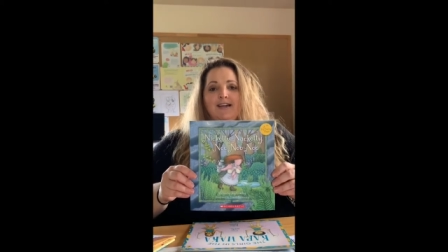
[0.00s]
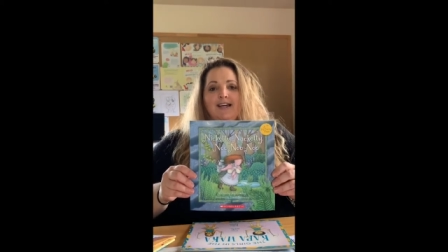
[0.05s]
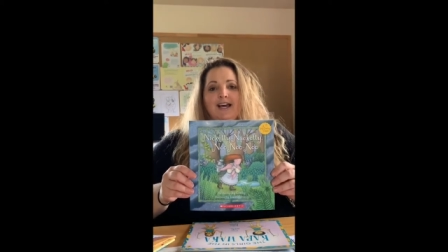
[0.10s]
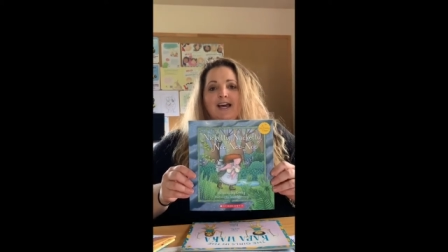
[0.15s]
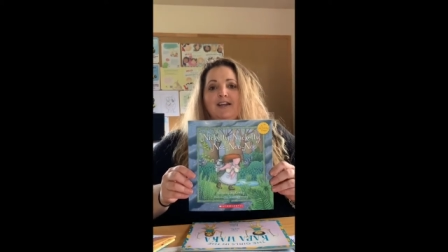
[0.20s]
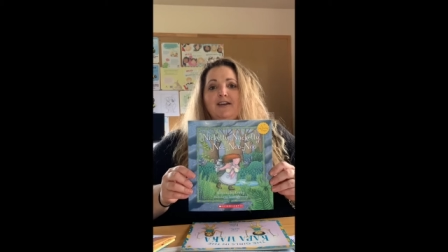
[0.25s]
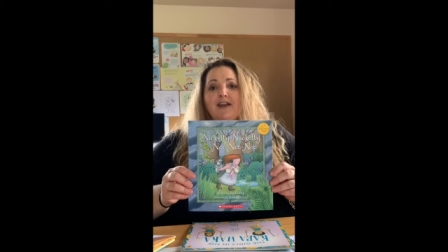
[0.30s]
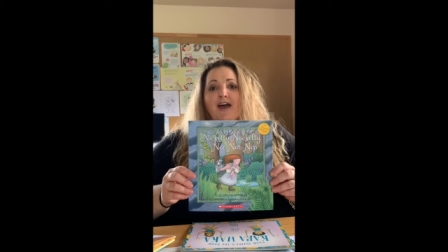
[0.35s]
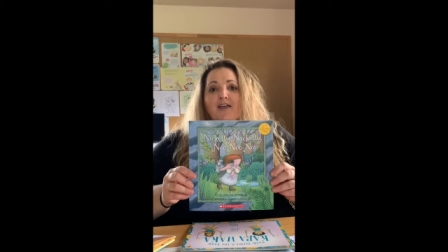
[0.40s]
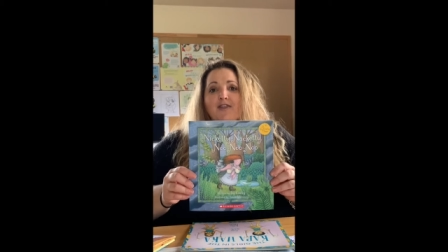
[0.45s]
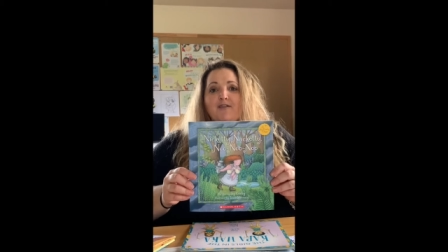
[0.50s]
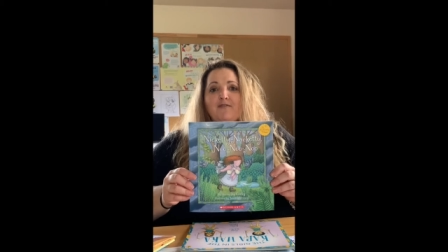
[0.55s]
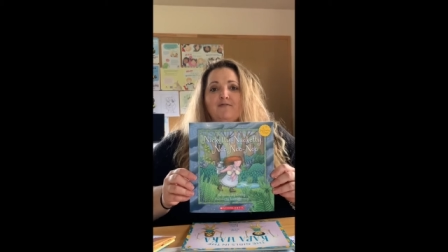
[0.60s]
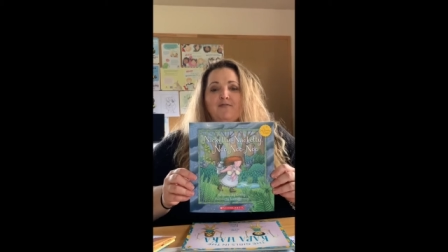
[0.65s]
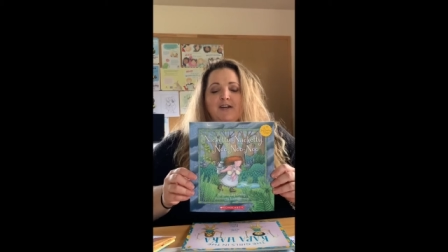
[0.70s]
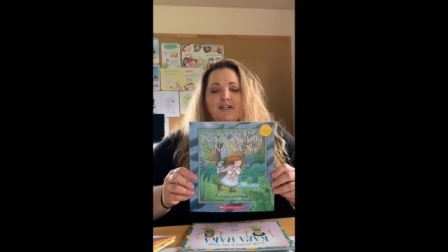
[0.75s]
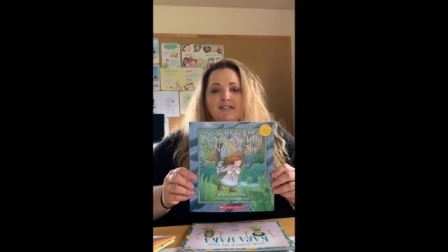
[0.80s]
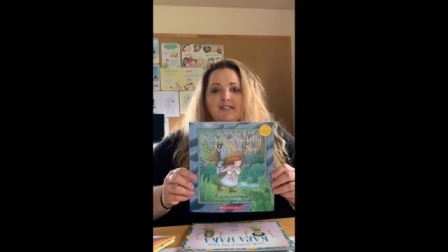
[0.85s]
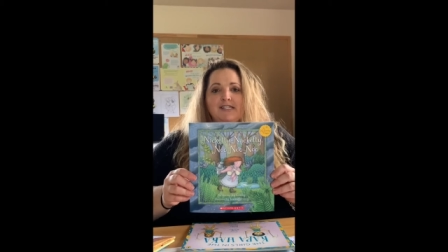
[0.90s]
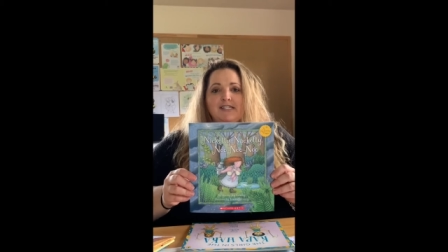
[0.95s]
another
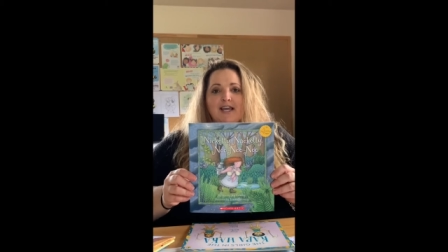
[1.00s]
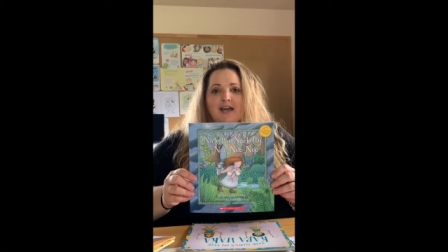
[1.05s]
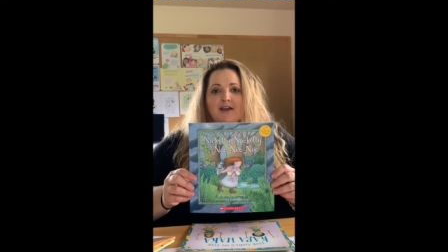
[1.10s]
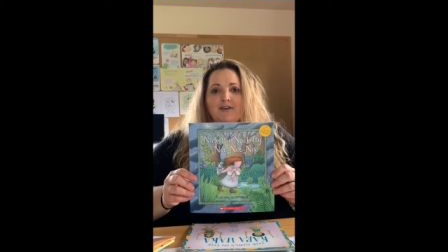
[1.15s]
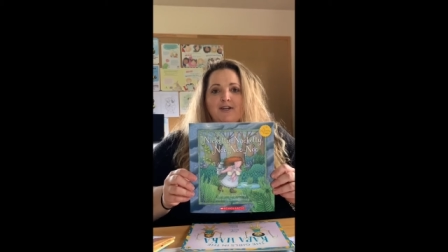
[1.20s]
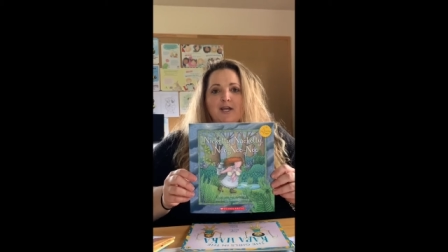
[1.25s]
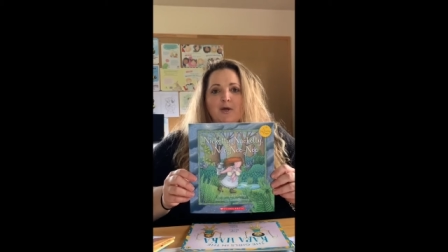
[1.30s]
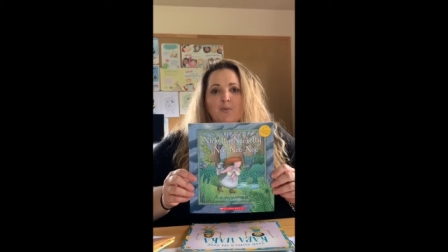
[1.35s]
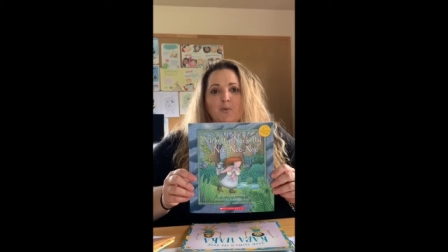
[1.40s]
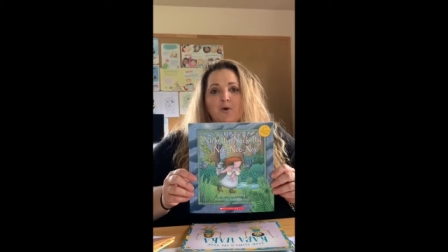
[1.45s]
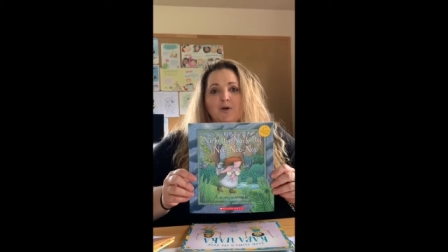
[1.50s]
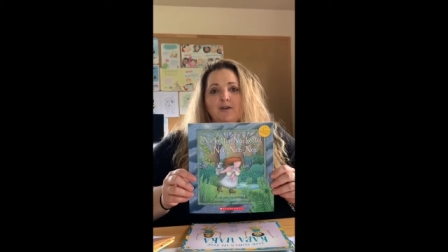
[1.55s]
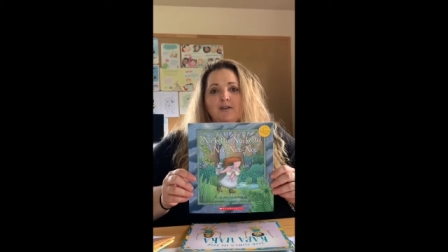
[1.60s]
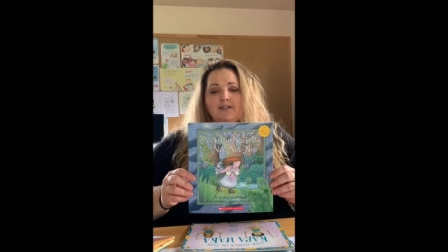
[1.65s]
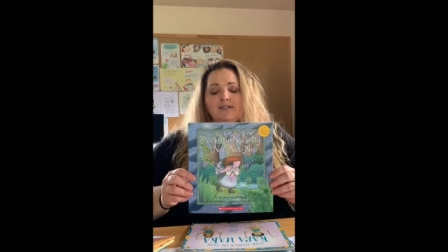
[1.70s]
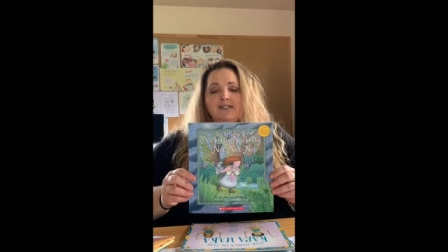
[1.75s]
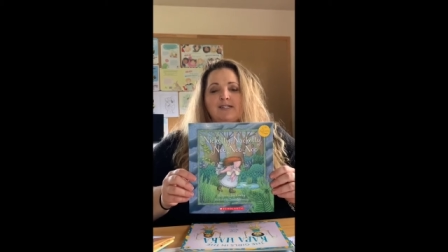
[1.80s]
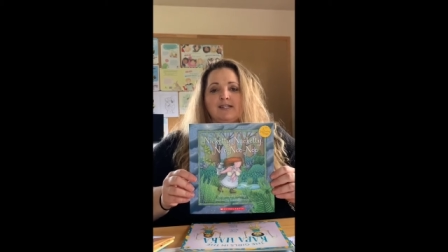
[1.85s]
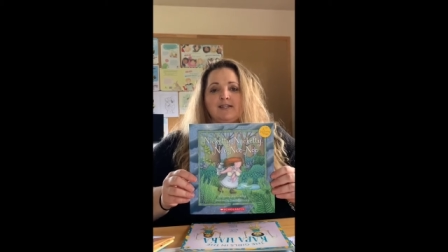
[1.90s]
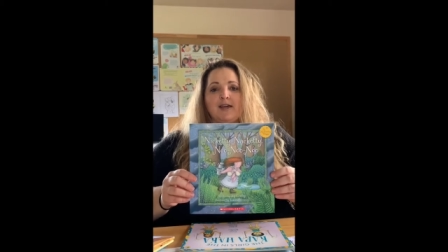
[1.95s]
fun sounding
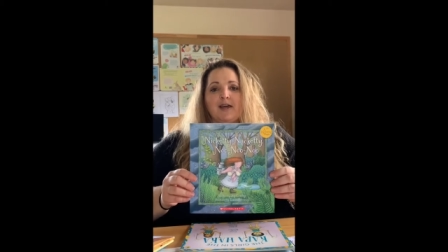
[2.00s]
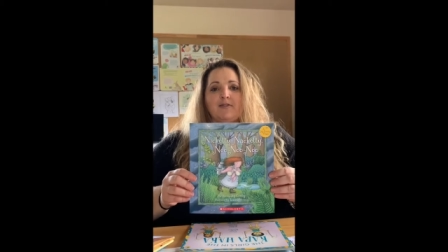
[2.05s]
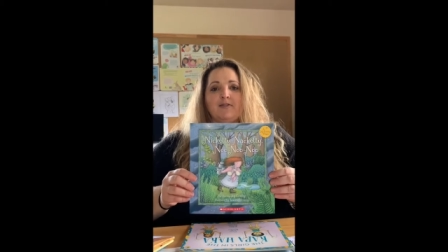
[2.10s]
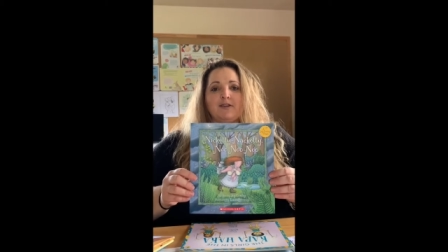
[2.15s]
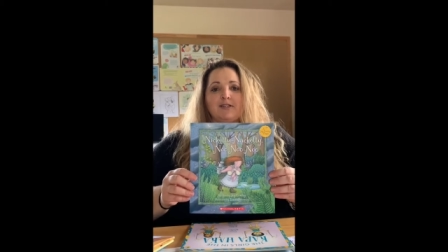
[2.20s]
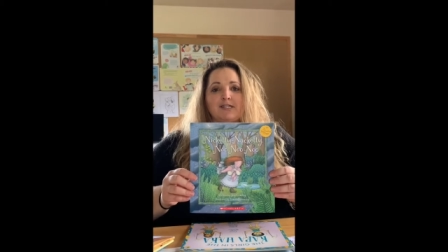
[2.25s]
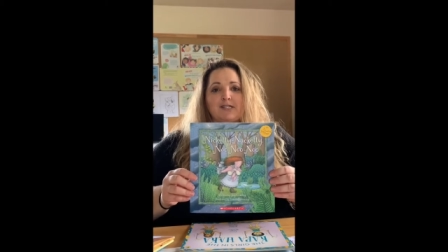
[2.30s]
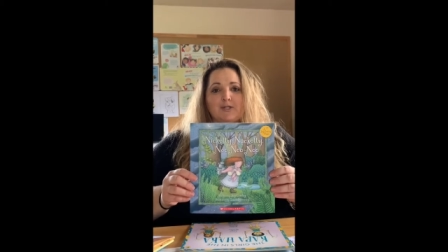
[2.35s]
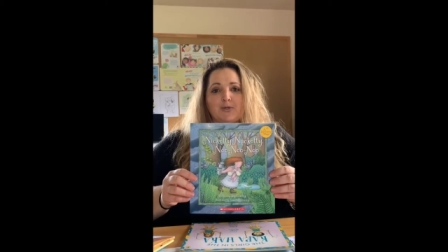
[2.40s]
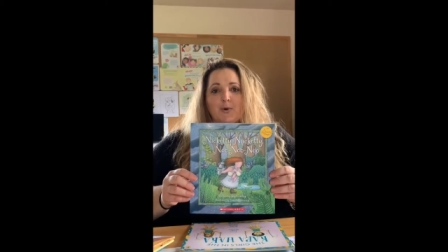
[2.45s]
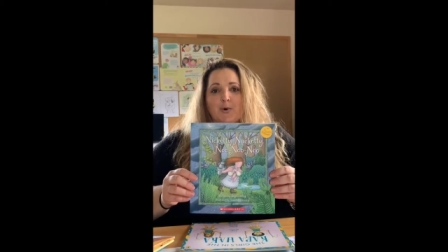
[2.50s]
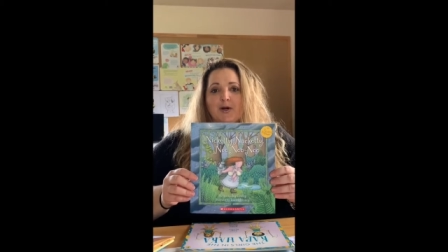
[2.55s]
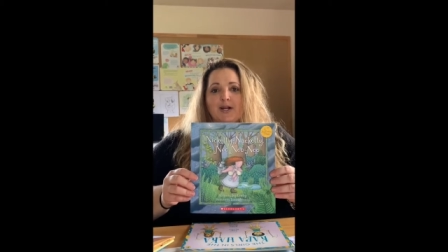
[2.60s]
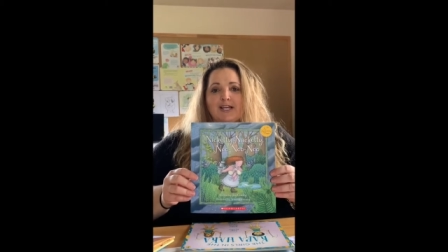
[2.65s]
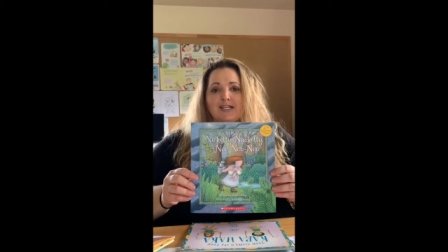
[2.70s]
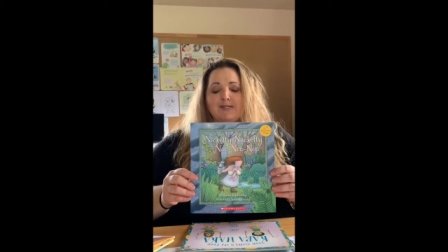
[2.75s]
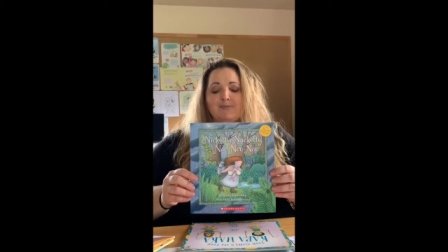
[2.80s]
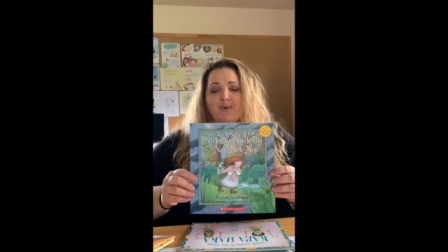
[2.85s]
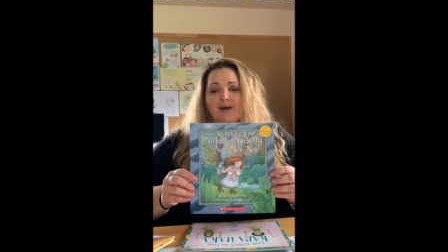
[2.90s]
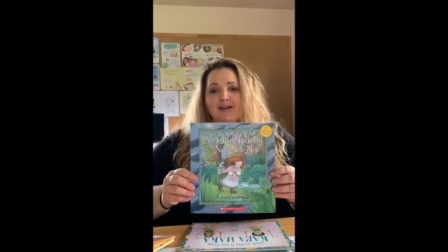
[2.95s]
words that this story
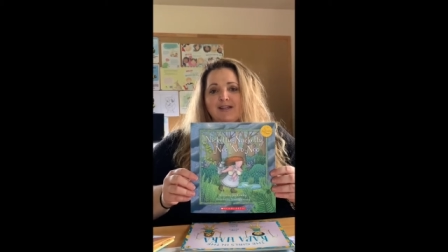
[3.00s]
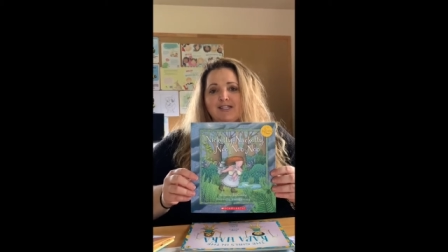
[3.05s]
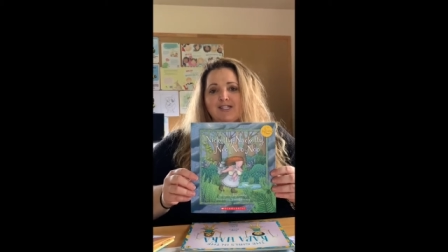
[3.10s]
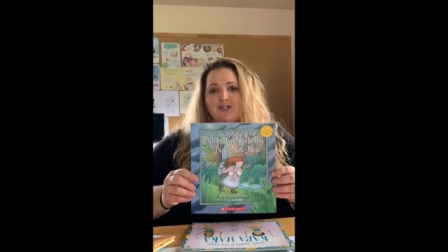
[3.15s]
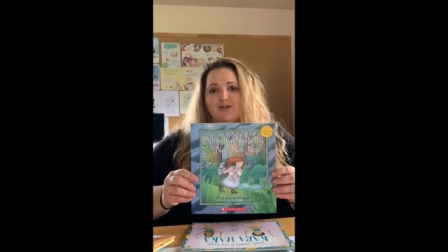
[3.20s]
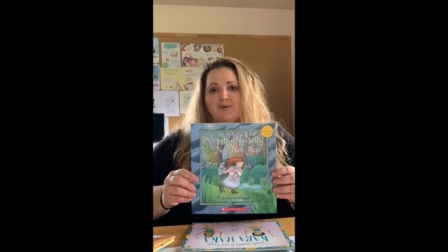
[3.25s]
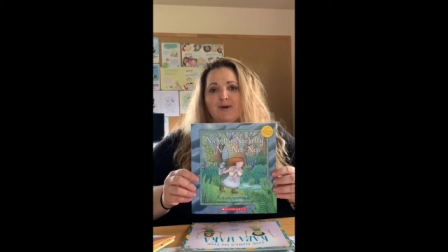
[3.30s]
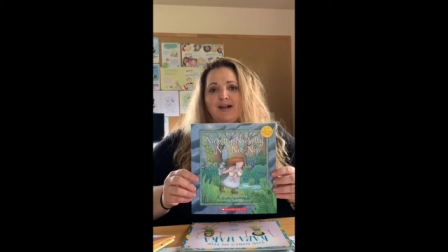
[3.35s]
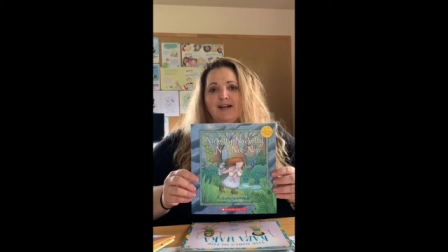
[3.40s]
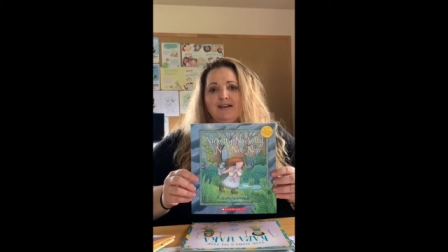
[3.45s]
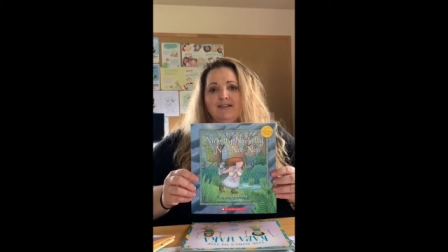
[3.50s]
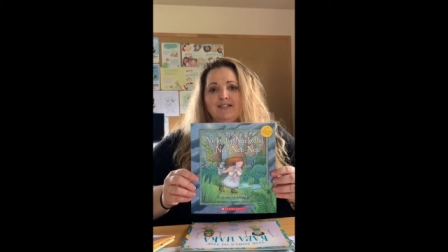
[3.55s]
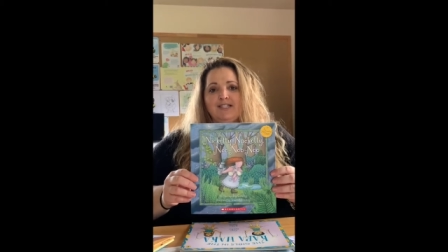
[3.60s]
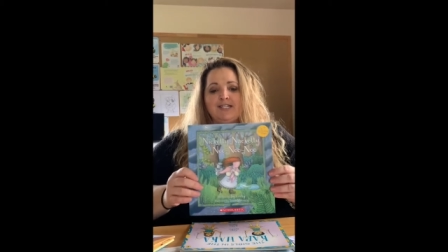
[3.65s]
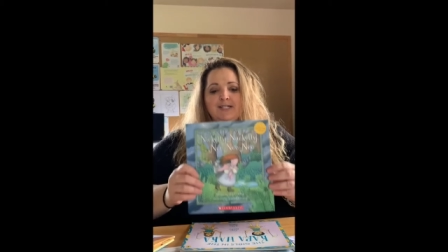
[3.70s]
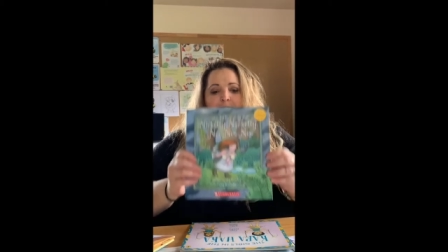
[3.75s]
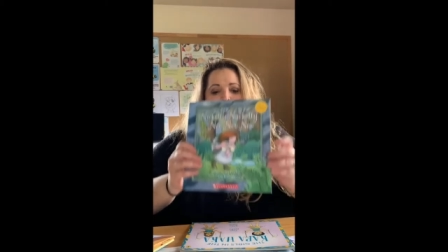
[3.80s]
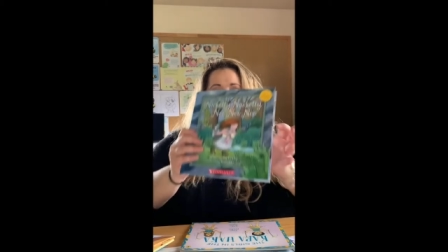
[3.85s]
is based around.